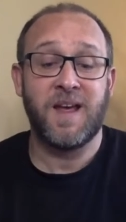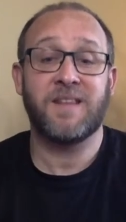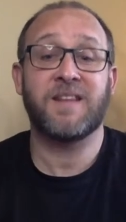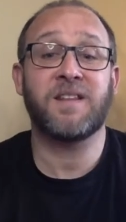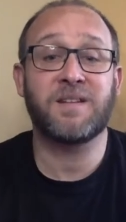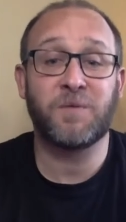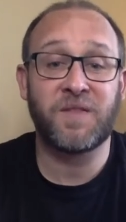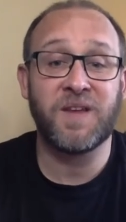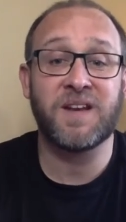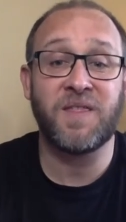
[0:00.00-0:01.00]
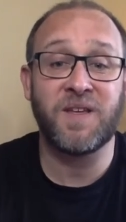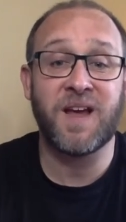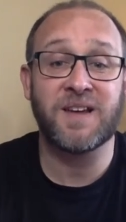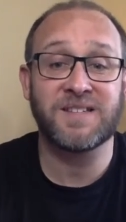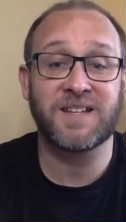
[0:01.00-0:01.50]
nothing, nothing
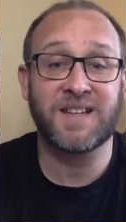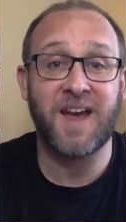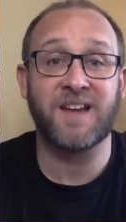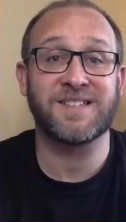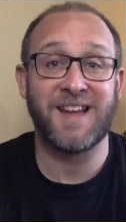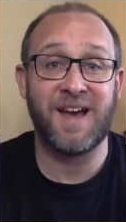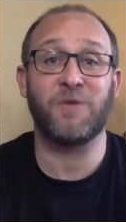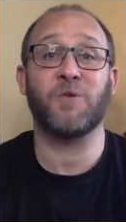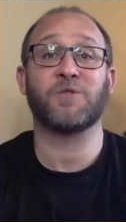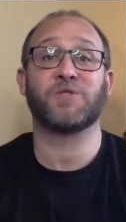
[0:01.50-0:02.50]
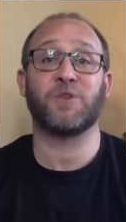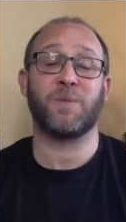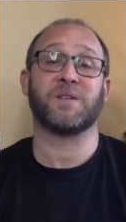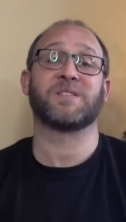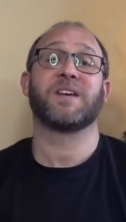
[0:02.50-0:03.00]
has to get us down or
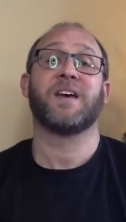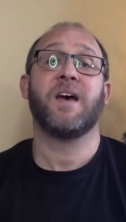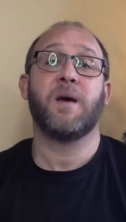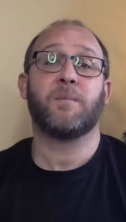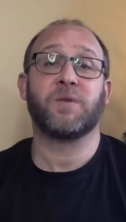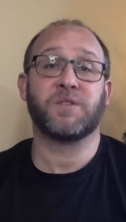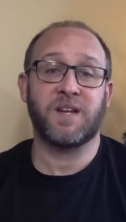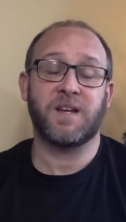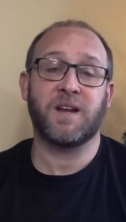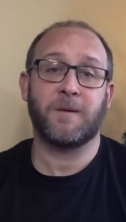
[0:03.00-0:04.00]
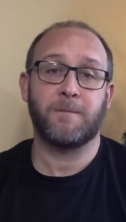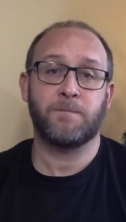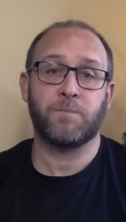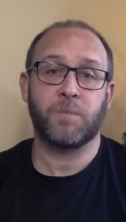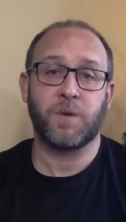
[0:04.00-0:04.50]
stop us proceeding
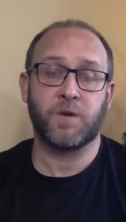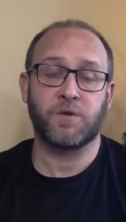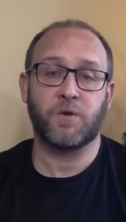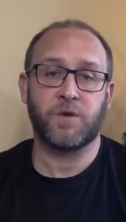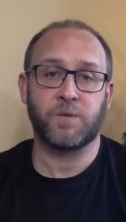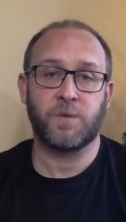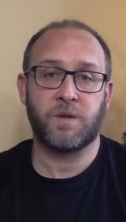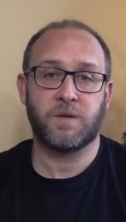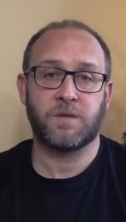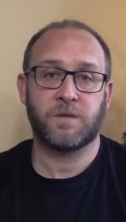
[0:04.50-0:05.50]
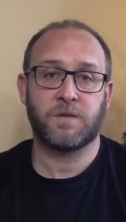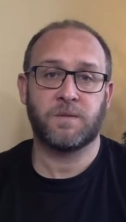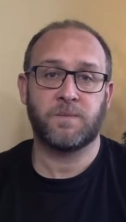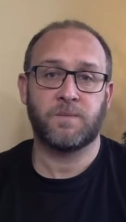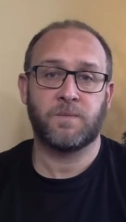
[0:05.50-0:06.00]
because God is with us.
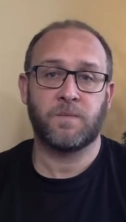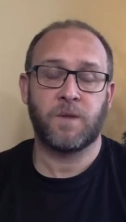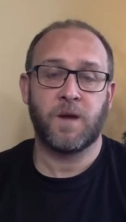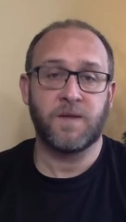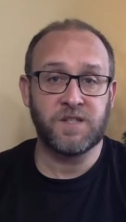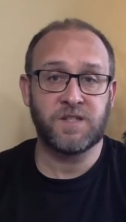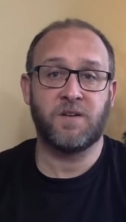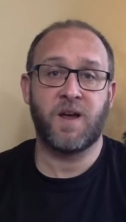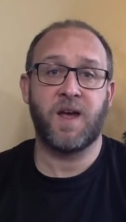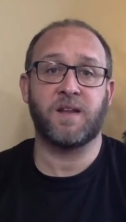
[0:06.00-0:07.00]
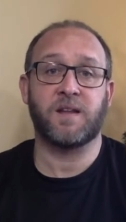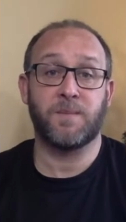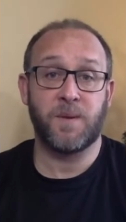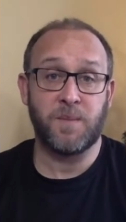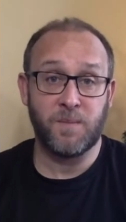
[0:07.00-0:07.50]
And this year ahead, there
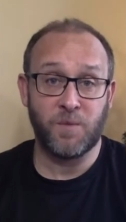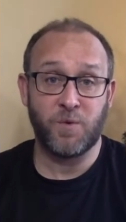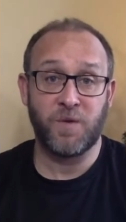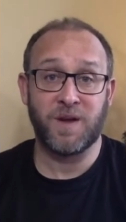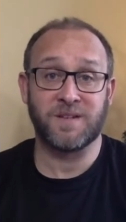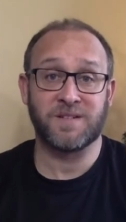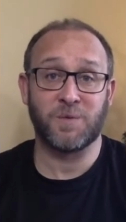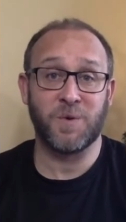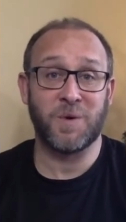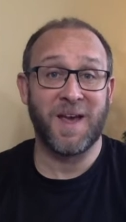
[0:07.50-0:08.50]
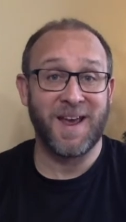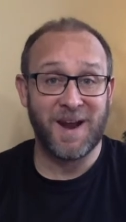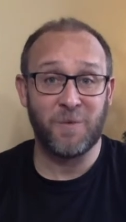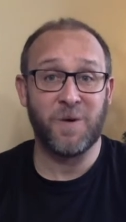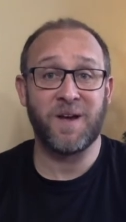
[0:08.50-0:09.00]
may be more things that will get in
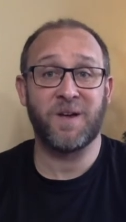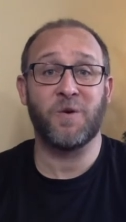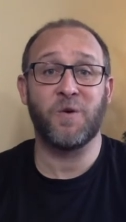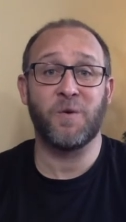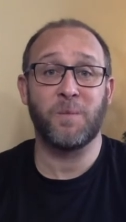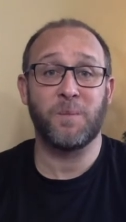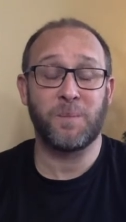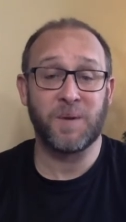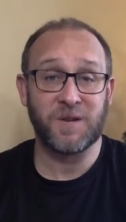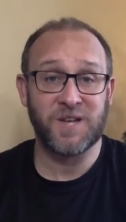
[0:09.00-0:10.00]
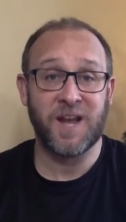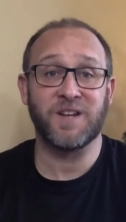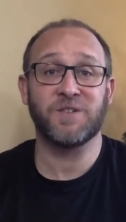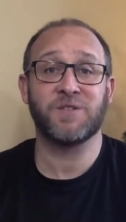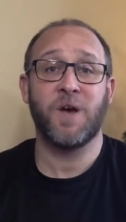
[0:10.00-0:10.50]
our way or be a
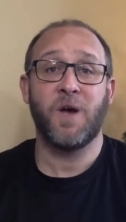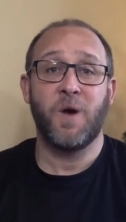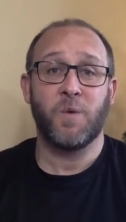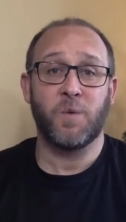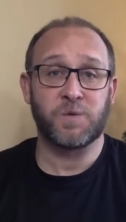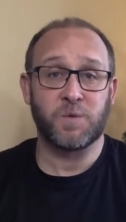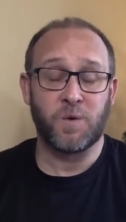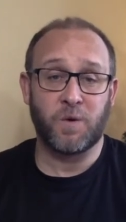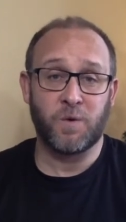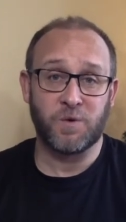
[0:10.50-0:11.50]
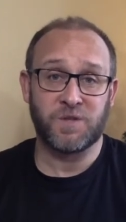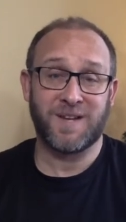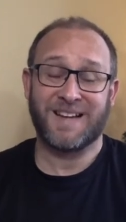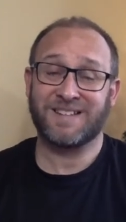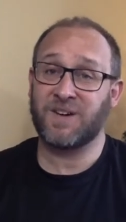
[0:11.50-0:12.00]
challenge which will cause us
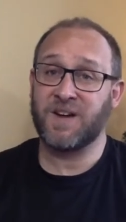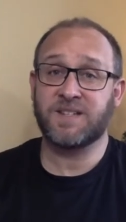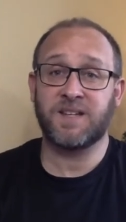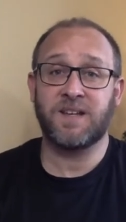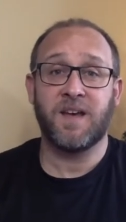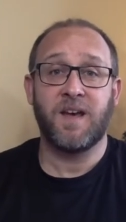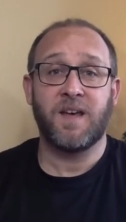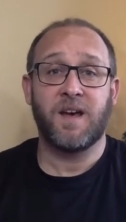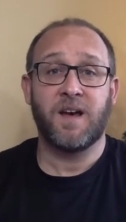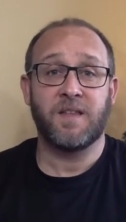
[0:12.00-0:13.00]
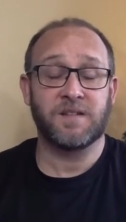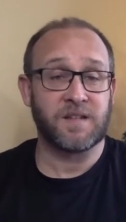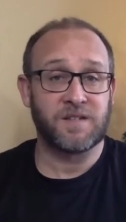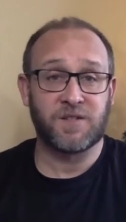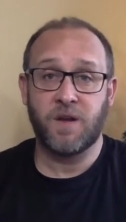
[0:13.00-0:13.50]
anxiety. There's
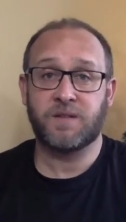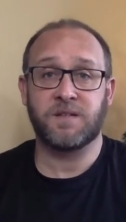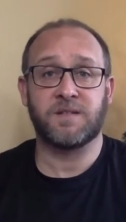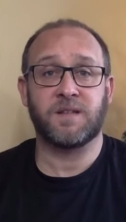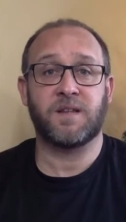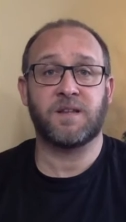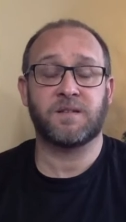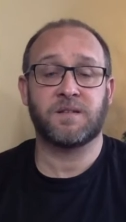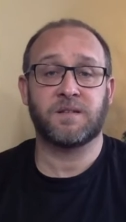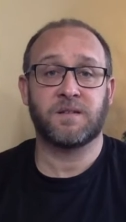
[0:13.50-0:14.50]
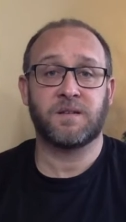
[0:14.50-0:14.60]
uncertainty, there's